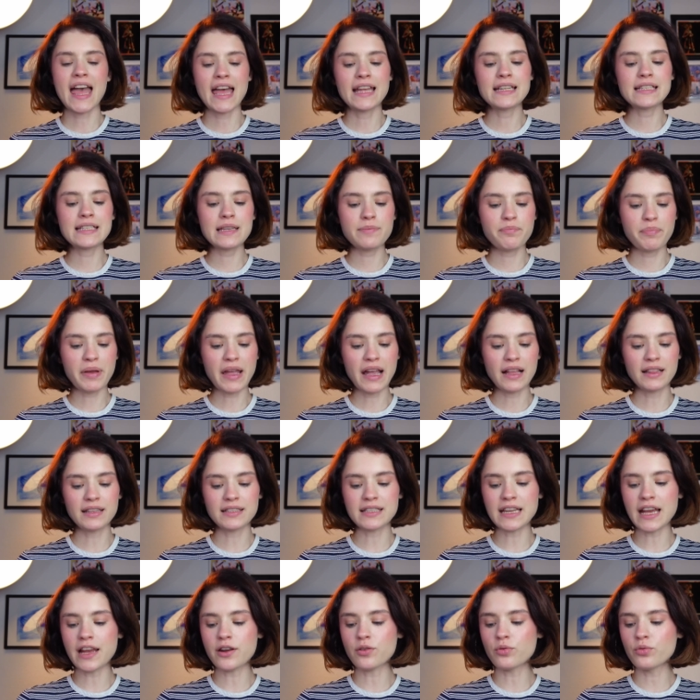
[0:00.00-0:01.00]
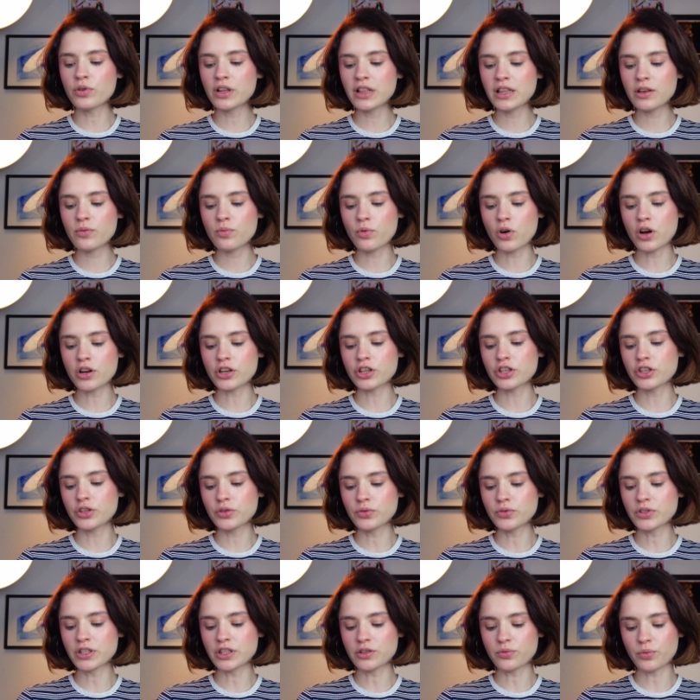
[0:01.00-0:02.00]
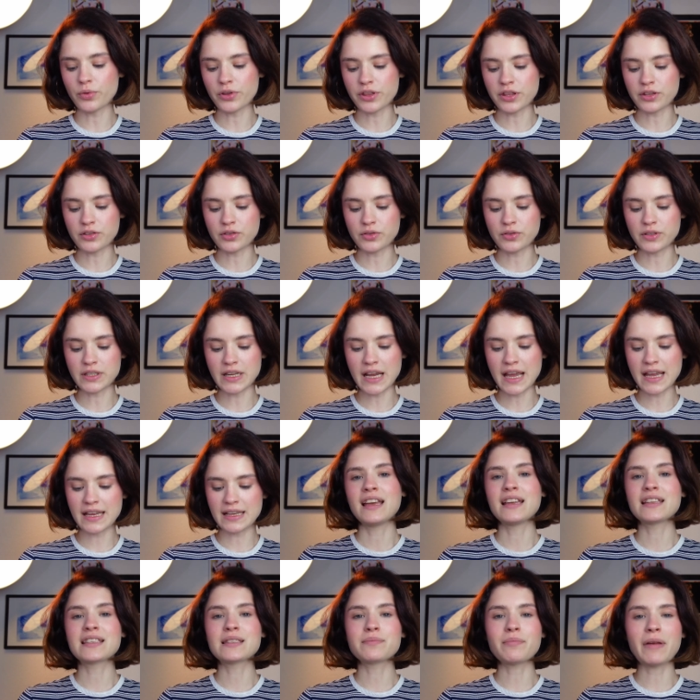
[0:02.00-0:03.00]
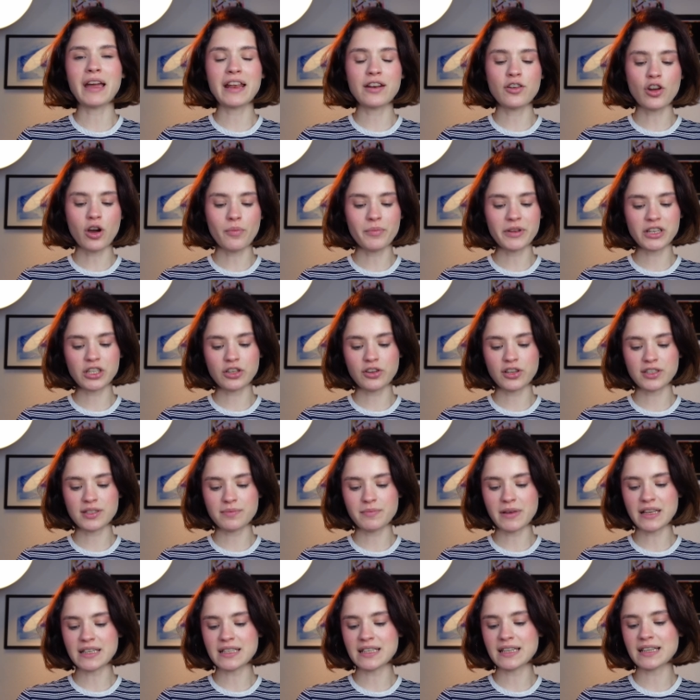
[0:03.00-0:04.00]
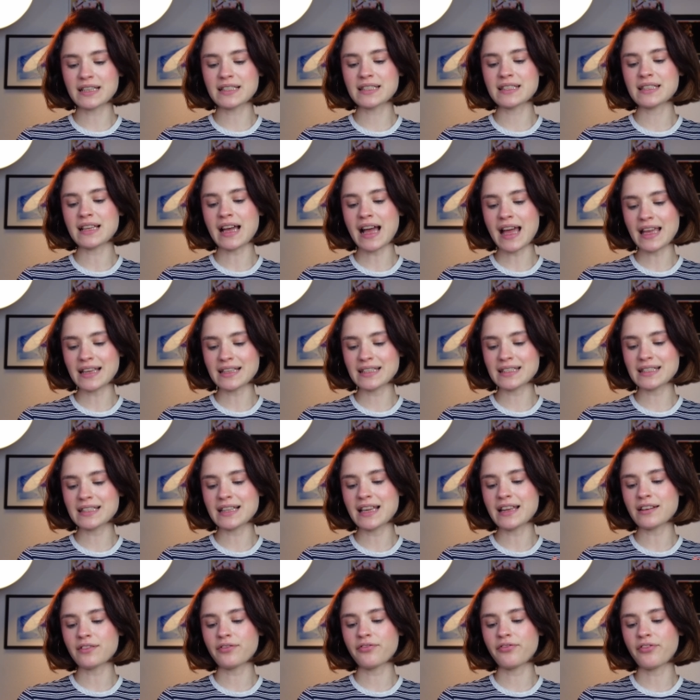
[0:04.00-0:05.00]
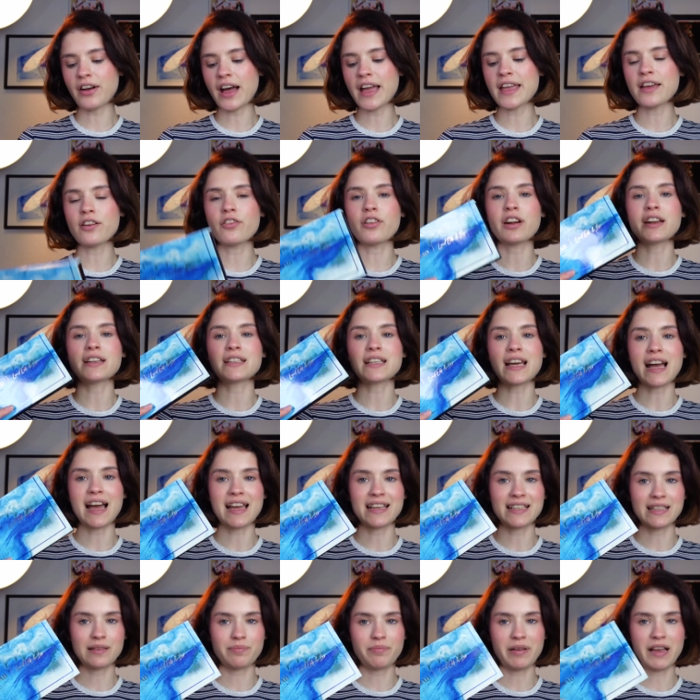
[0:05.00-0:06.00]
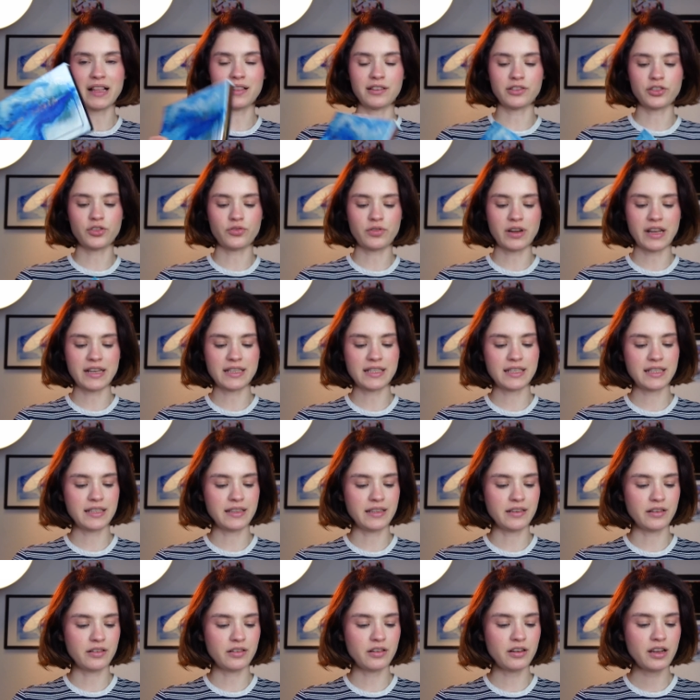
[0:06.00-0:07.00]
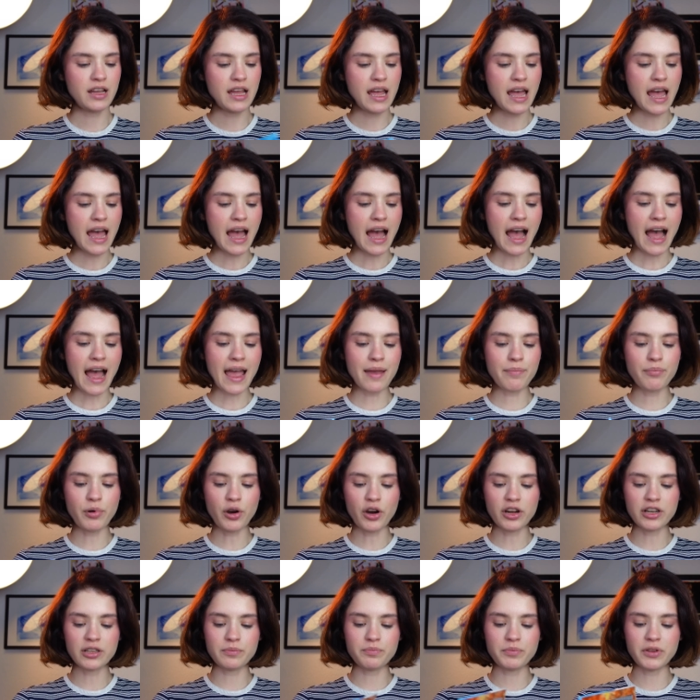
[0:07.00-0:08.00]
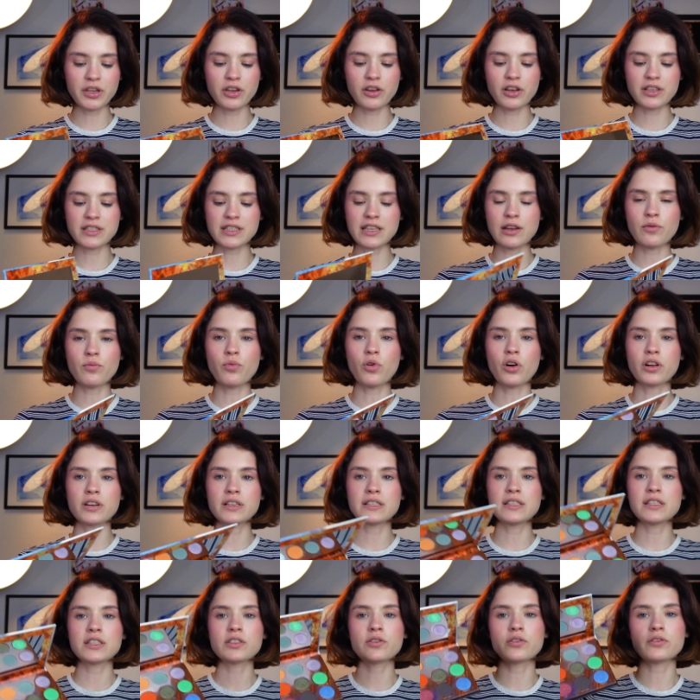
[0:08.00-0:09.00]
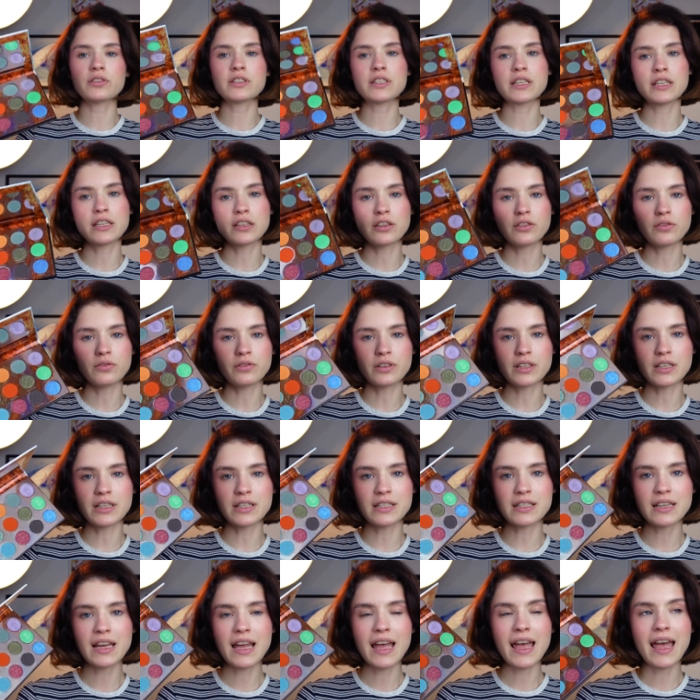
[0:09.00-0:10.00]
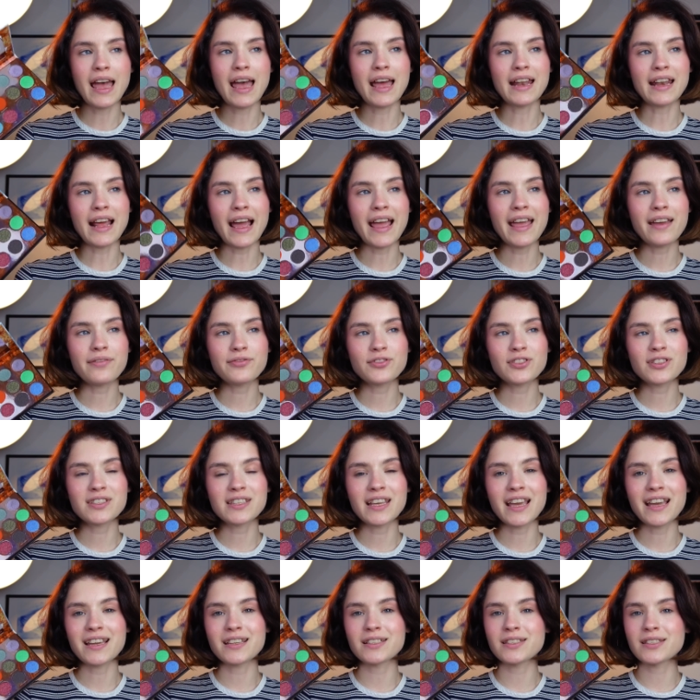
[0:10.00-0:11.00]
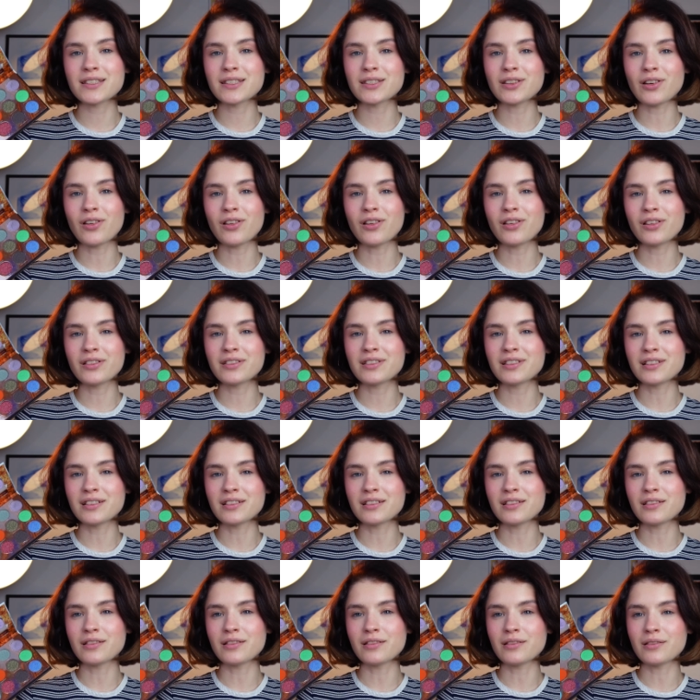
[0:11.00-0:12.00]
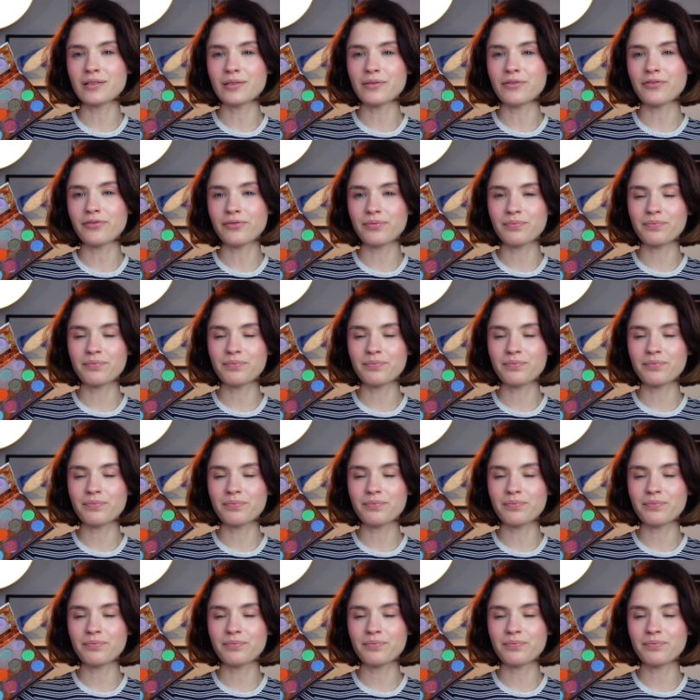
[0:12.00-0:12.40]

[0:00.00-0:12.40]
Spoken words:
And the palette I really want to use it with today is my Nomad Cosmetics Iceland Fire and Ice palette right here. I bought it because they want to discontinue it, and I have to say I saw the